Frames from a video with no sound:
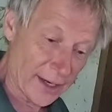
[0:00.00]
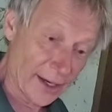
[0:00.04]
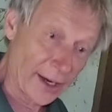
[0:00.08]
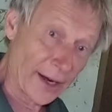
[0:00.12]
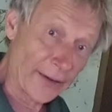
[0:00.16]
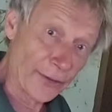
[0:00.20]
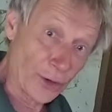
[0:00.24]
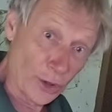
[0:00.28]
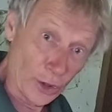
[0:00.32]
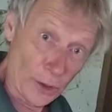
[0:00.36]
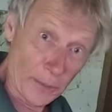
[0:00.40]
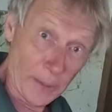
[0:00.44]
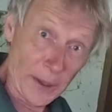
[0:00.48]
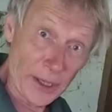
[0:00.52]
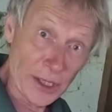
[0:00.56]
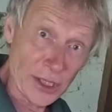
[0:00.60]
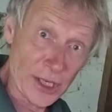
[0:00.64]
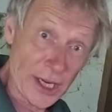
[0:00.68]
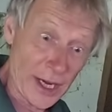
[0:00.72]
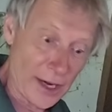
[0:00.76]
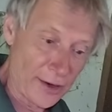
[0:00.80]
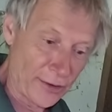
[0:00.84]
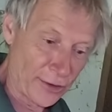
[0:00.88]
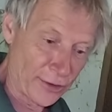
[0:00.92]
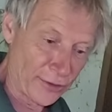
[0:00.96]
And I've got a
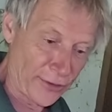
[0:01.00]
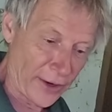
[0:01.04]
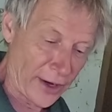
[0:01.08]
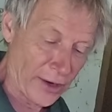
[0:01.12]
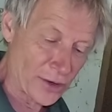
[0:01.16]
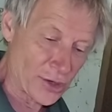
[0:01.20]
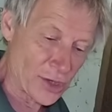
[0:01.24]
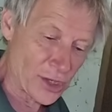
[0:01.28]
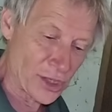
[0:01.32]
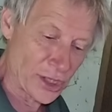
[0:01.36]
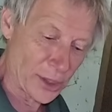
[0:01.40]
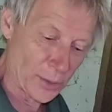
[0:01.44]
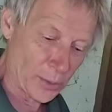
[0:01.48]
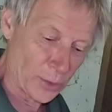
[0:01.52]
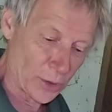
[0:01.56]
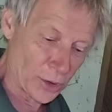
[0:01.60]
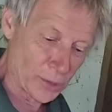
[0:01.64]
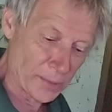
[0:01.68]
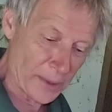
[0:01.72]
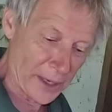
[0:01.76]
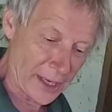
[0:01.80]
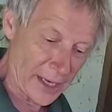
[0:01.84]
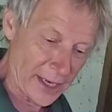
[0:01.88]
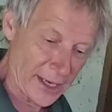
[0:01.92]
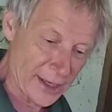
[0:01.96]
picture here of the foundry as it
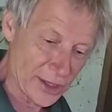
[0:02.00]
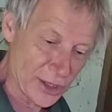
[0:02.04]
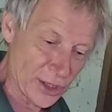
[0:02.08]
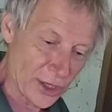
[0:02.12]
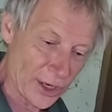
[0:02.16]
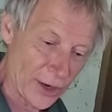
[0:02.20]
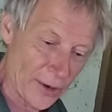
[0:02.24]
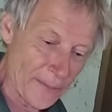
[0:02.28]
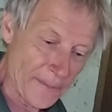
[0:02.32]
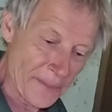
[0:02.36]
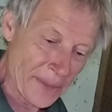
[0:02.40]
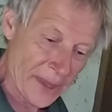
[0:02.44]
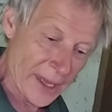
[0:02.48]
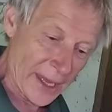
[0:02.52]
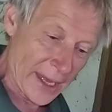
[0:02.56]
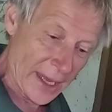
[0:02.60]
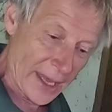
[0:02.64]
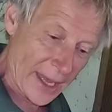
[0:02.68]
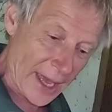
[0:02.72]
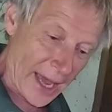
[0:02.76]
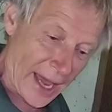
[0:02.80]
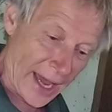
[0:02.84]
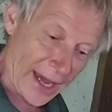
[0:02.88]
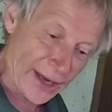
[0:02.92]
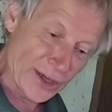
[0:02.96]
was many years ago.
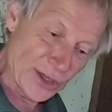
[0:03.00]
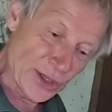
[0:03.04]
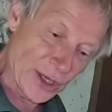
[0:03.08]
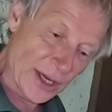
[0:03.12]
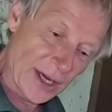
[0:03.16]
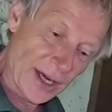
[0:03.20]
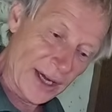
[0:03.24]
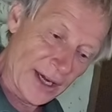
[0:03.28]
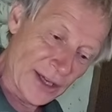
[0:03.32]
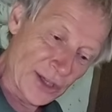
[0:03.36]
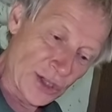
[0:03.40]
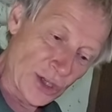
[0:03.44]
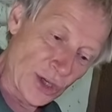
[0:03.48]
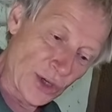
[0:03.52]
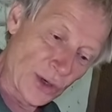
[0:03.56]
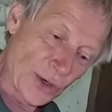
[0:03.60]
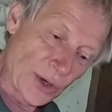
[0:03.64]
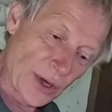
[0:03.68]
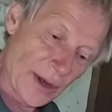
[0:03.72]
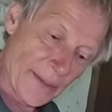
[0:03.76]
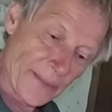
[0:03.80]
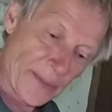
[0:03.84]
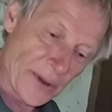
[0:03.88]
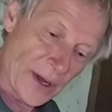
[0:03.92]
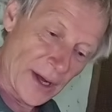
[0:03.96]
And
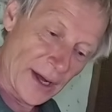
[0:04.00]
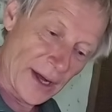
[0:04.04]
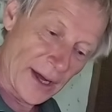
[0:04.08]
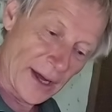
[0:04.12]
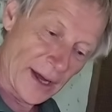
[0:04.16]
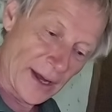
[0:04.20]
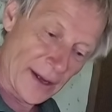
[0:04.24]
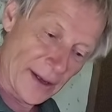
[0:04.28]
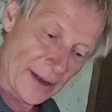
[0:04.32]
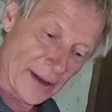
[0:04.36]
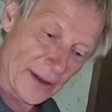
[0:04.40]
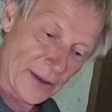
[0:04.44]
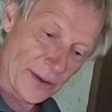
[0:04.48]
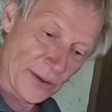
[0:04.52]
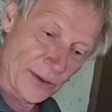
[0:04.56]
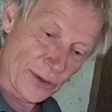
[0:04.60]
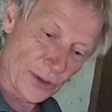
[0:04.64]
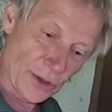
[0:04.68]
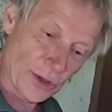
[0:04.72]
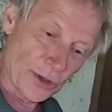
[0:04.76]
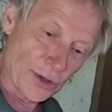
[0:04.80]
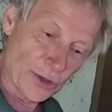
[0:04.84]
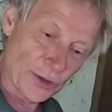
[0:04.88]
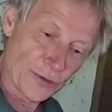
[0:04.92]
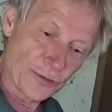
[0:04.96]
so uh,
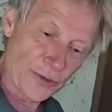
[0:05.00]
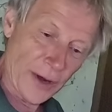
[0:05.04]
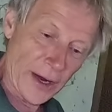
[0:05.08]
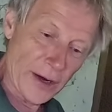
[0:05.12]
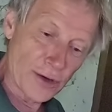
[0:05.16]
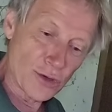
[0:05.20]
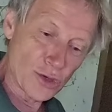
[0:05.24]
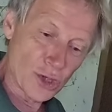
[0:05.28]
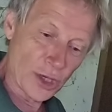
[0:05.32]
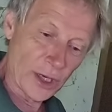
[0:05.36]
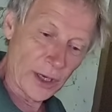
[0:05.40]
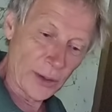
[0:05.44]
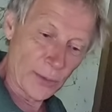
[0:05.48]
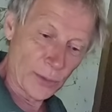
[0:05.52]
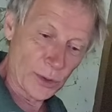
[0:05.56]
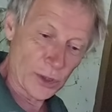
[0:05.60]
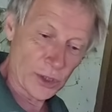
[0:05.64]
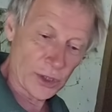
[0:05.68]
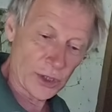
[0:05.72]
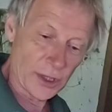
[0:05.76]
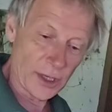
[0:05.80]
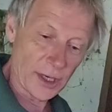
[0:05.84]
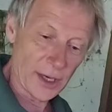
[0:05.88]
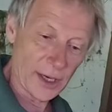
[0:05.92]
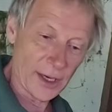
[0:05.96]
the, the foundry
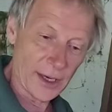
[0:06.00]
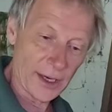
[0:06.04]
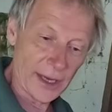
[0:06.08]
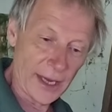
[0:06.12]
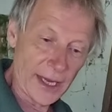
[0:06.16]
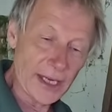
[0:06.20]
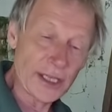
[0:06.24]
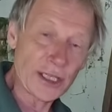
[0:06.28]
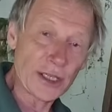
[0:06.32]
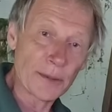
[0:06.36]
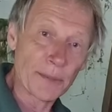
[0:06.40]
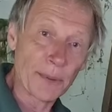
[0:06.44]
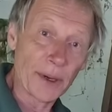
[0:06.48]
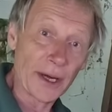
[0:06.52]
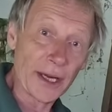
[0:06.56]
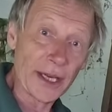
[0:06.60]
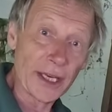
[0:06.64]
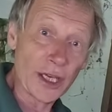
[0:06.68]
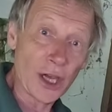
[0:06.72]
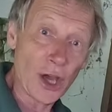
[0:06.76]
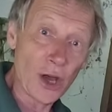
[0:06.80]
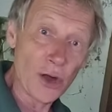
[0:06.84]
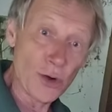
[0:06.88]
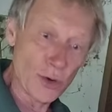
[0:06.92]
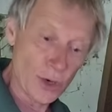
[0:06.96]
was uh, heated by
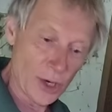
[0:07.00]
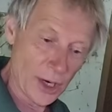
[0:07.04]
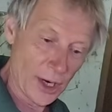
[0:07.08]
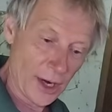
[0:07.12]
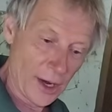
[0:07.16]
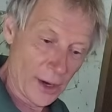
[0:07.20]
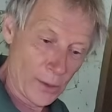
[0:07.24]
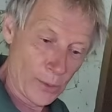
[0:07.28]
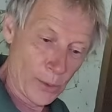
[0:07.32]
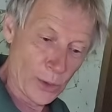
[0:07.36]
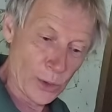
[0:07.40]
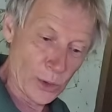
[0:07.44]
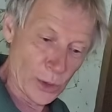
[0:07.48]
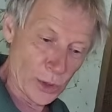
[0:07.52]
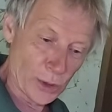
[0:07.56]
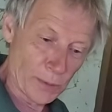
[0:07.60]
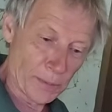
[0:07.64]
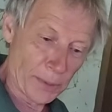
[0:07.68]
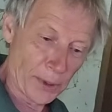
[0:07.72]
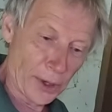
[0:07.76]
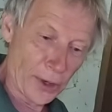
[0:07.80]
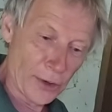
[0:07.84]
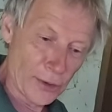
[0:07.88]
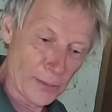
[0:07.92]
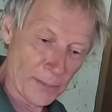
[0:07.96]
coke, which was
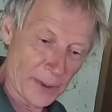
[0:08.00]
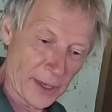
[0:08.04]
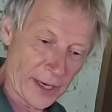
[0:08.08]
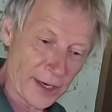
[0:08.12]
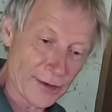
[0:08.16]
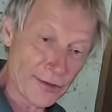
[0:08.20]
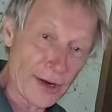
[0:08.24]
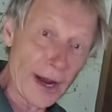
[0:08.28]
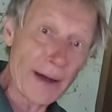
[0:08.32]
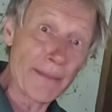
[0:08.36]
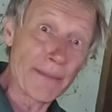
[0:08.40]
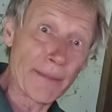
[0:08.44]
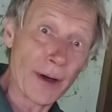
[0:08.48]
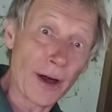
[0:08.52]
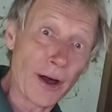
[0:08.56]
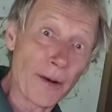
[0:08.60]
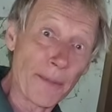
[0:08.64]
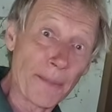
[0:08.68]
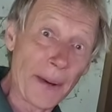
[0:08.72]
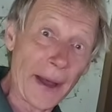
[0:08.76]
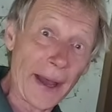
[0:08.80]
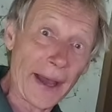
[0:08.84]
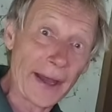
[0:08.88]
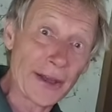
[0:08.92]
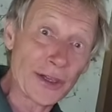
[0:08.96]
blown by Grandma
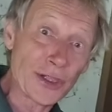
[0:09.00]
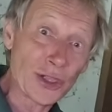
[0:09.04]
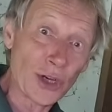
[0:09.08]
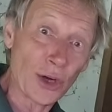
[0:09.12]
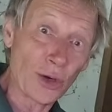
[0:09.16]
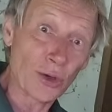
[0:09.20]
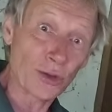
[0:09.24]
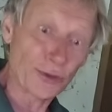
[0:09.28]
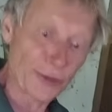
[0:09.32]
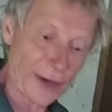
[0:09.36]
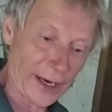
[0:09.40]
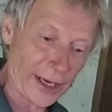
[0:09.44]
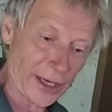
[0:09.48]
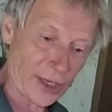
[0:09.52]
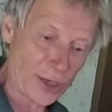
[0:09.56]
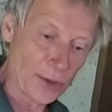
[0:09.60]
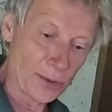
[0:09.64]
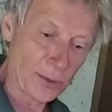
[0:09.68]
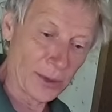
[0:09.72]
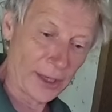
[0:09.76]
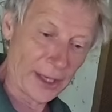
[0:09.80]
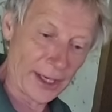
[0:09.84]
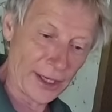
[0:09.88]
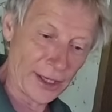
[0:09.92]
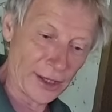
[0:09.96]
Pat's old
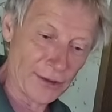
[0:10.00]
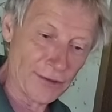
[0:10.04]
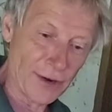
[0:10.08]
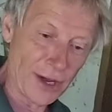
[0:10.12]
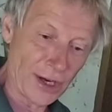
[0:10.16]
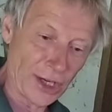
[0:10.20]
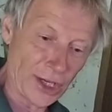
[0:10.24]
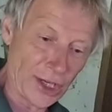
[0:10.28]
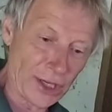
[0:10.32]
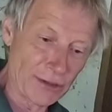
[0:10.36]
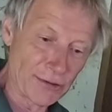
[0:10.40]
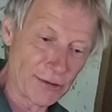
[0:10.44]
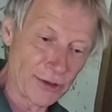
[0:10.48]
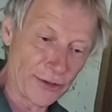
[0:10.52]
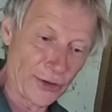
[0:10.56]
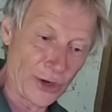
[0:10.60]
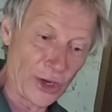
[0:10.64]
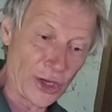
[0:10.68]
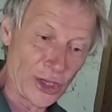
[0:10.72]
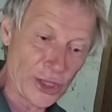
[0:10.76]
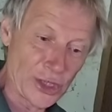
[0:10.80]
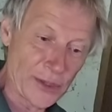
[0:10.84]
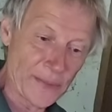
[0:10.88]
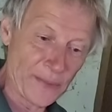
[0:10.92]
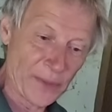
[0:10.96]
vacuum cleaner running in
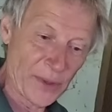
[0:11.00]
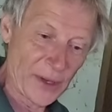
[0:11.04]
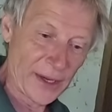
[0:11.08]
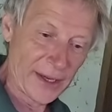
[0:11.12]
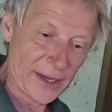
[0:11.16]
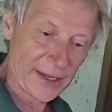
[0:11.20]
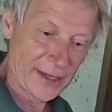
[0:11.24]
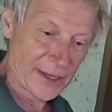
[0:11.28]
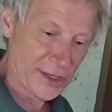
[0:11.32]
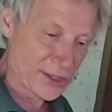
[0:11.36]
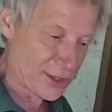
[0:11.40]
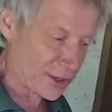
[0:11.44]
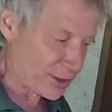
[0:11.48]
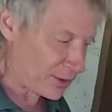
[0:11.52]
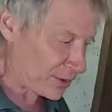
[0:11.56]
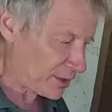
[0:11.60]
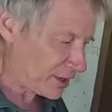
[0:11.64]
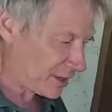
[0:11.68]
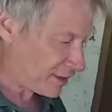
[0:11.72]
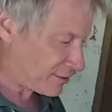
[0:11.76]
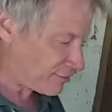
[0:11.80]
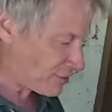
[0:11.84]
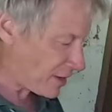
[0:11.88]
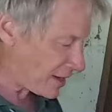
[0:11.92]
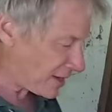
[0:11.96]
reverse. So
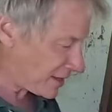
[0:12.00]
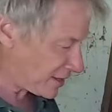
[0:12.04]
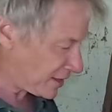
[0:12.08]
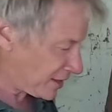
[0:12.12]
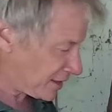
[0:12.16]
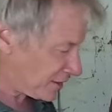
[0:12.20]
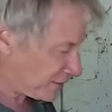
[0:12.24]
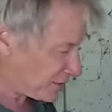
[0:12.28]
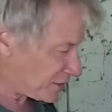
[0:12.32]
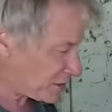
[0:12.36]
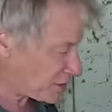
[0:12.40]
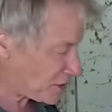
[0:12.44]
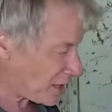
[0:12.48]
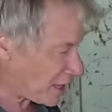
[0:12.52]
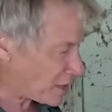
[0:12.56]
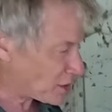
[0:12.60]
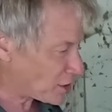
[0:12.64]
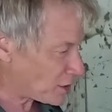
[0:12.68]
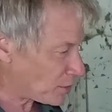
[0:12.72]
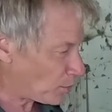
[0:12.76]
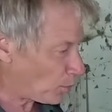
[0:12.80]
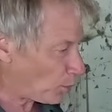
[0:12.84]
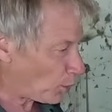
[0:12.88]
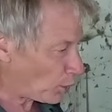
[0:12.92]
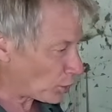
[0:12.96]
really, this
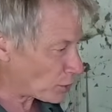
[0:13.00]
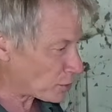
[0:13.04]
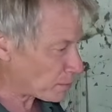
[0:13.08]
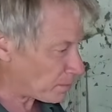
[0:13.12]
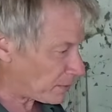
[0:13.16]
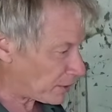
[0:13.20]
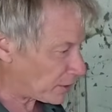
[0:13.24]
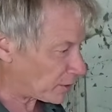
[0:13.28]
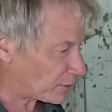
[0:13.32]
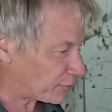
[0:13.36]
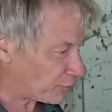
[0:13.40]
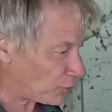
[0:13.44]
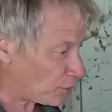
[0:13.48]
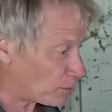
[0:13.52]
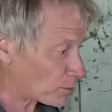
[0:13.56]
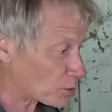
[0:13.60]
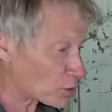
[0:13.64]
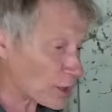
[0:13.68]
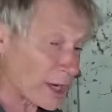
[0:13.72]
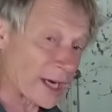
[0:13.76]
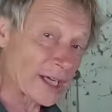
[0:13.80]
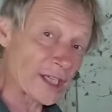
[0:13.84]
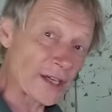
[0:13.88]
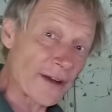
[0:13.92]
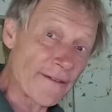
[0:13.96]
engine was built from
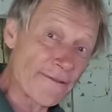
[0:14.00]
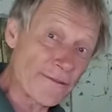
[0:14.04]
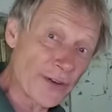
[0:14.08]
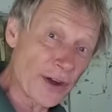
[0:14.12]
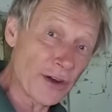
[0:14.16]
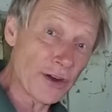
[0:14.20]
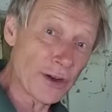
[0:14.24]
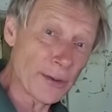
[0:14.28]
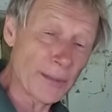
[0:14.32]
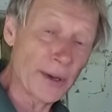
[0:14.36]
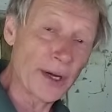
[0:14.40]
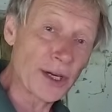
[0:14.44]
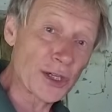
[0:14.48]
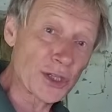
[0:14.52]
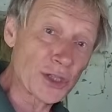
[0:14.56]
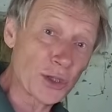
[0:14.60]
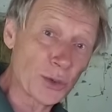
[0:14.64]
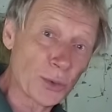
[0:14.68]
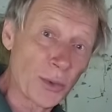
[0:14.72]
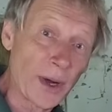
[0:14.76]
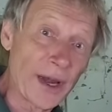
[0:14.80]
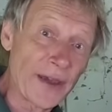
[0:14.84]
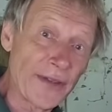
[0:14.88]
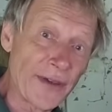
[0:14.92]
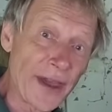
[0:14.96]
scratch, very much
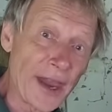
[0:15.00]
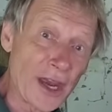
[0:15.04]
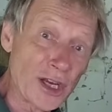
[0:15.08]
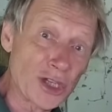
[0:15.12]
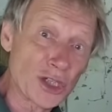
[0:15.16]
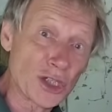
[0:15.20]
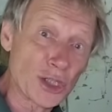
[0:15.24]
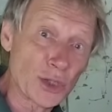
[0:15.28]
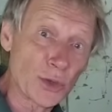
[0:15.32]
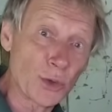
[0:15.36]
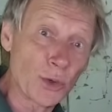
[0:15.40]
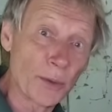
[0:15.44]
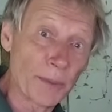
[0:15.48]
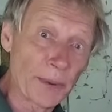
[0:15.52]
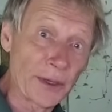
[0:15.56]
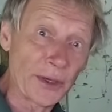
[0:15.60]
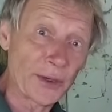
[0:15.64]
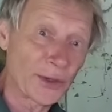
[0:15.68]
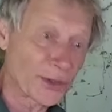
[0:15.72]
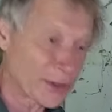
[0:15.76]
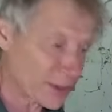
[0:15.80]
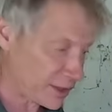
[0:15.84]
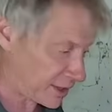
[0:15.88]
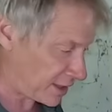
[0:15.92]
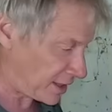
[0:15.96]
the way that engines were
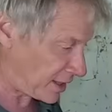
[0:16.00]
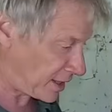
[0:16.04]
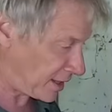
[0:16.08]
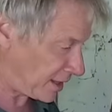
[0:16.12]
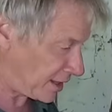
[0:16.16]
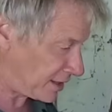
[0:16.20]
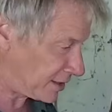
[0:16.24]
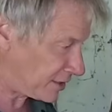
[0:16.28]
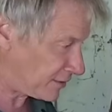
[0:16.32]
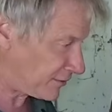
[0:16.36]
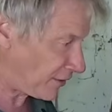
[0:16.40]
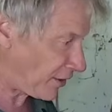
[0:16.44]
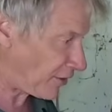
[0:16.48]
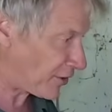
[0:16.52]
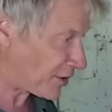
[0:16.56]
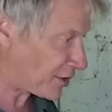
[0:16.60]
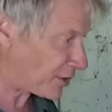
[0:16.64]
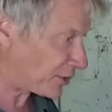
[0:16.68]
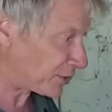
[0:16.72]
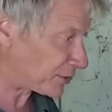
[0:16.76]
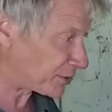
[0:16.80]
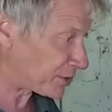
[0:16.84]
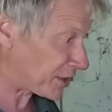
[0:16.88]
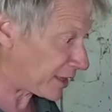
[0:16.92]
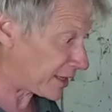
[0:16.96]
built uh, in the very
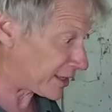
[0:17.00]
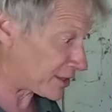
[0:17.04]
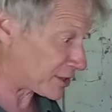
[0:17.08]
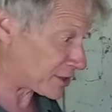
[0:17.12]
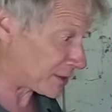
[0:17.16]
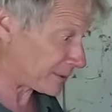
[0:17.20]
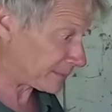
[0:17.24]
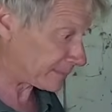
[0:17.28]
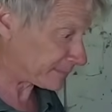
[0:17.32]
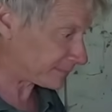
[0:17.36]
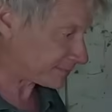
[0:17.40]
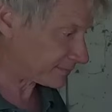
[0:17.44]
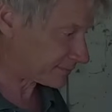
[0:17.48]
old days.